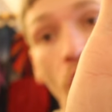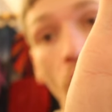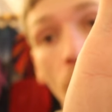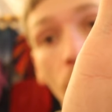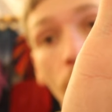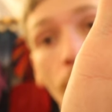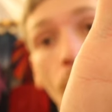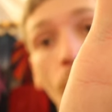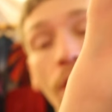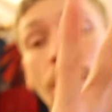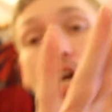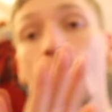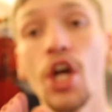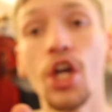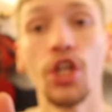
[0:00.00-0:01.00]
hollow
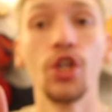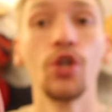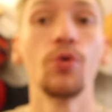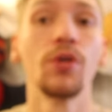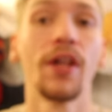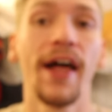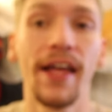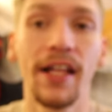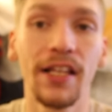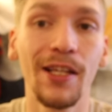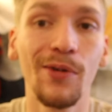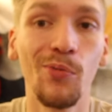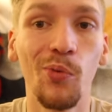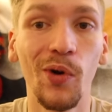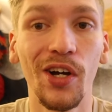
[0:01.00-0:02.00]
point, you likely
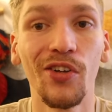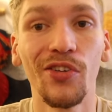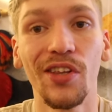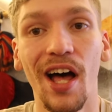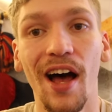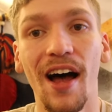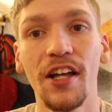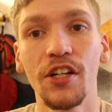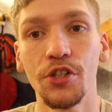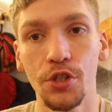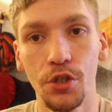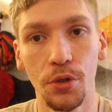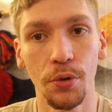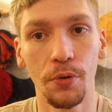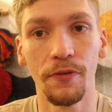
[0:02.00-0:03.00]
will not
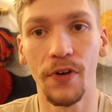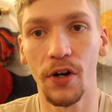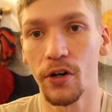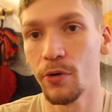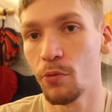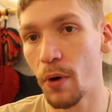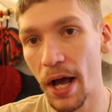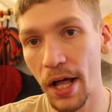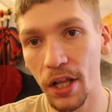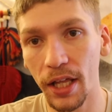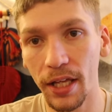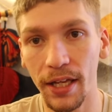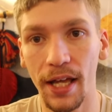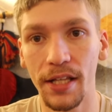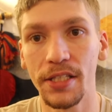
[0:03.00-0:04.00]
do very well
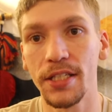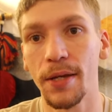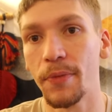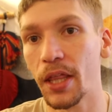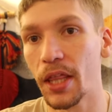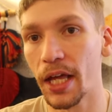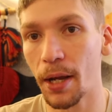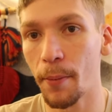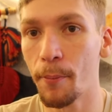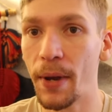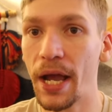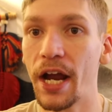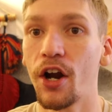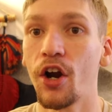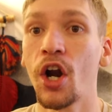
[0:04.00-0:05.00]
against something like a
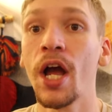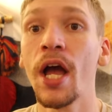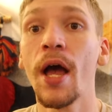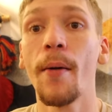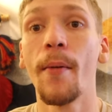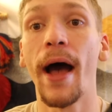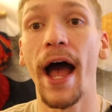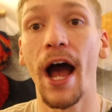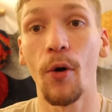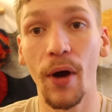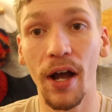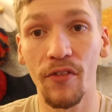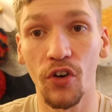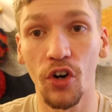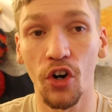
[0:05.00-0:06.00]
bear.
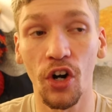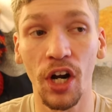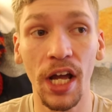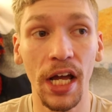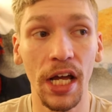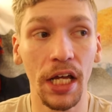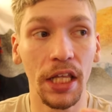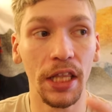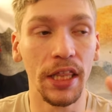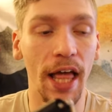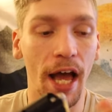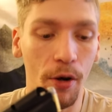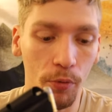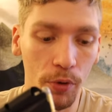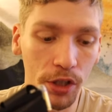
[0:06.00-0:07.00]
However,
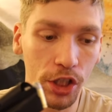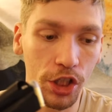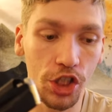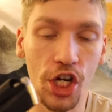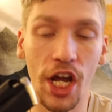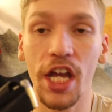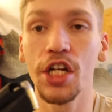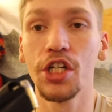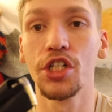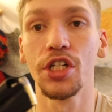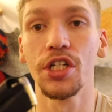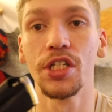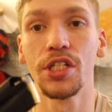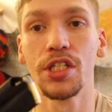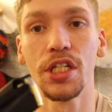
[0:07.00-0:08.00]
that really
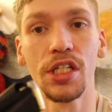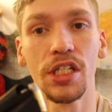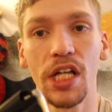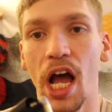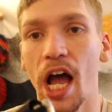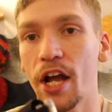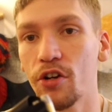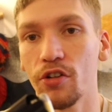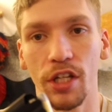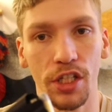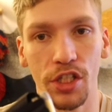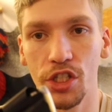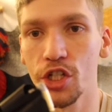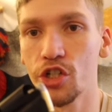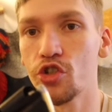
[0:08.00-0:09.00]
changes the entire
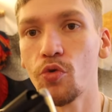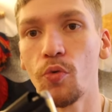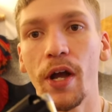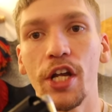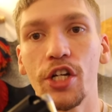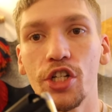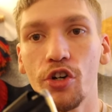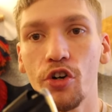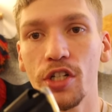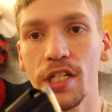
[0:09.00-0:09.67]
situation or